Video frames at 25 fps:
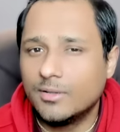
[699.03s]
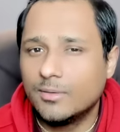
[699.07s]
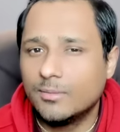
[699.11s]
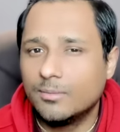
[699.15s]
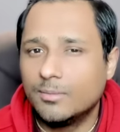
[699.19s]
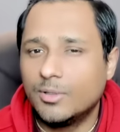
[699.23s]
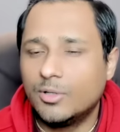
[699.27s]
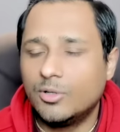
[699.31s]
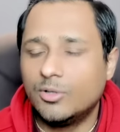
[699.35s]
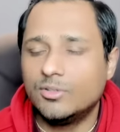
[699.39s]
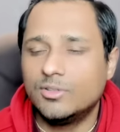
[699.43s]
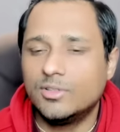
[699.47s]

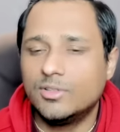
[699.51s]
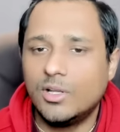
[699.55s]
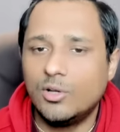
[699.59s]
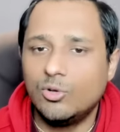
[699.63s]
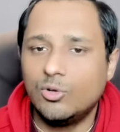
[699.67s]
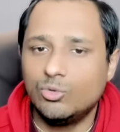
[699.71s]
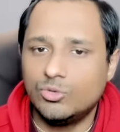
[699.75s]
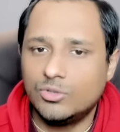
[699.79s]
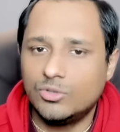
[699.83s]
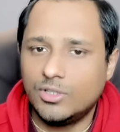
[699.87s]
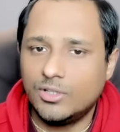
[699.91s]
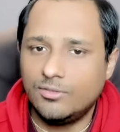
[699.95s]
Because
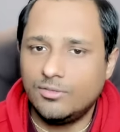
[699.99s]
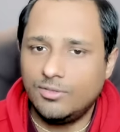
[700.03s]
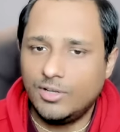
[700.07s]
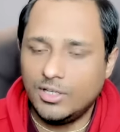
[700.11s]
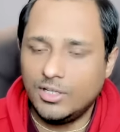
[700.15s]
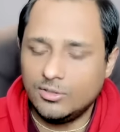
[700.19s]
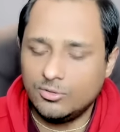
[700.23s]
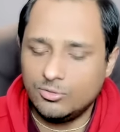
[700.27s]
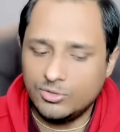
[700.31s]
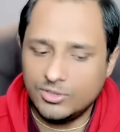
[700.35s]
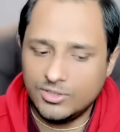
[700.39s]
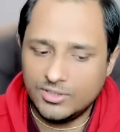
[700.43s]
now Uttar
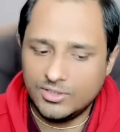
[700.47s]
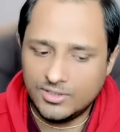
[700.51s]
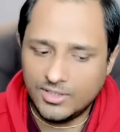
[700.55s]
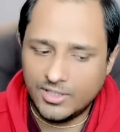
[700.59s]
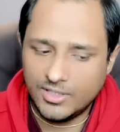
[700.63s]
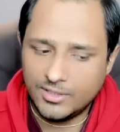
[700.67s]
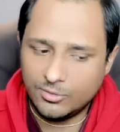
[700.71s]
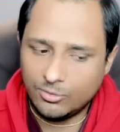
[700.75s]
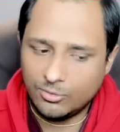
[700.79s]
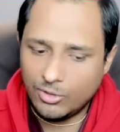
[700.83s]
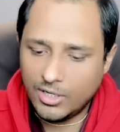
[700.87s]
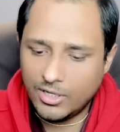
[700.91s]
Falguni is
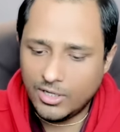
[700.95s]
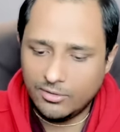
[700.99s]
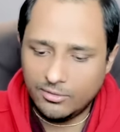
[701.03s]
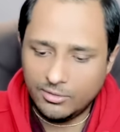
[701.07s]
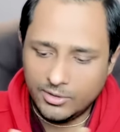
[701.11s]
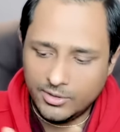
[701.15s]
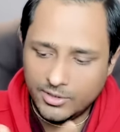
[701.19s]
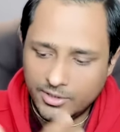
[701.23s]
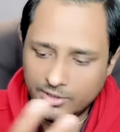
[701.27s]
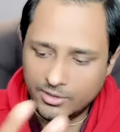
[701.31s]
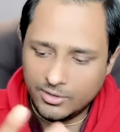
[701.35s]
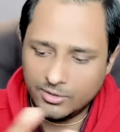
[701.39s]
like, no, I
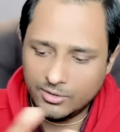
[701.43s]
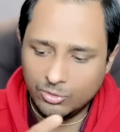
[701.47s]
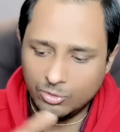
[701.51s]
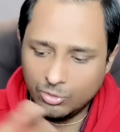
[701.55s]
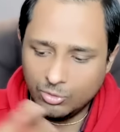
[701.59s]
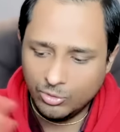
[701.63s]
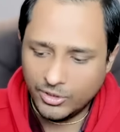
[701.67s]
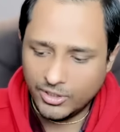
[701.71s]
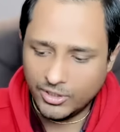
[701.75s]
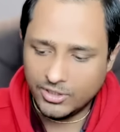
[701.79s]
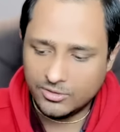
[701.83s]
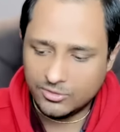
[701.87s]
will
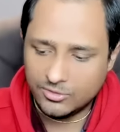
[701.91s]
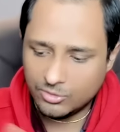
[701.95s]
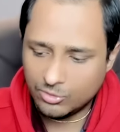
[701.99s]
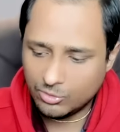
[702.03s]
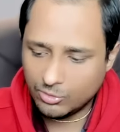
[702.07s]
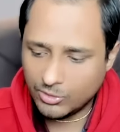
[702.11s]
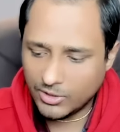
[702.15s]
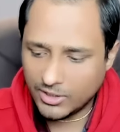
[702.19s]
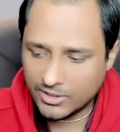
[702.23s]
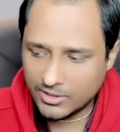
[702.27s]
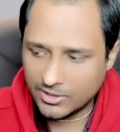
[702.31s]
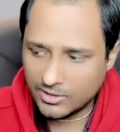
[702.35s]
do deals
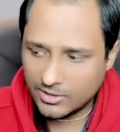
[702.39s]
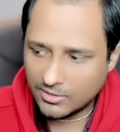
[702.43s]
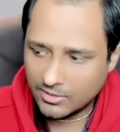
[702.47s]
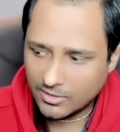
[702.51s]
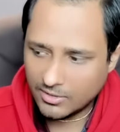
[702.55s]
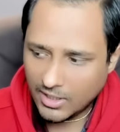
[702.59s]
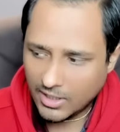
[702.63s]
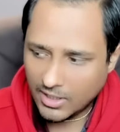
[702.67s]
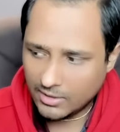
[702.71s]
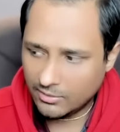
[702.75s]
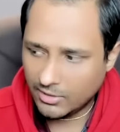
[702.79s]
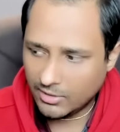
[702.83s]
together.
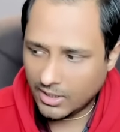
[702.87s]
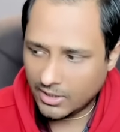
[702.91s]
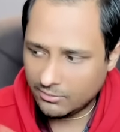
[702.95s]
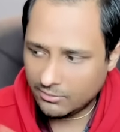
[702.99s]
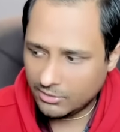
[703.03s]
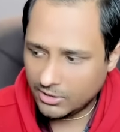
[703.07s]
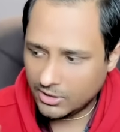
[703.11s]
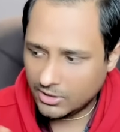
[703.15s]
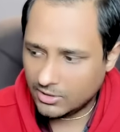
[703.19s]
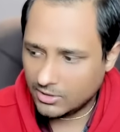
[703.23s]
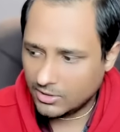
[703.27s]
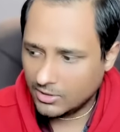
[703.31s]
I, I
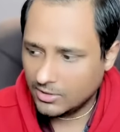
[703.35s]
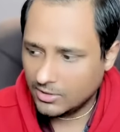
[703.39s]
will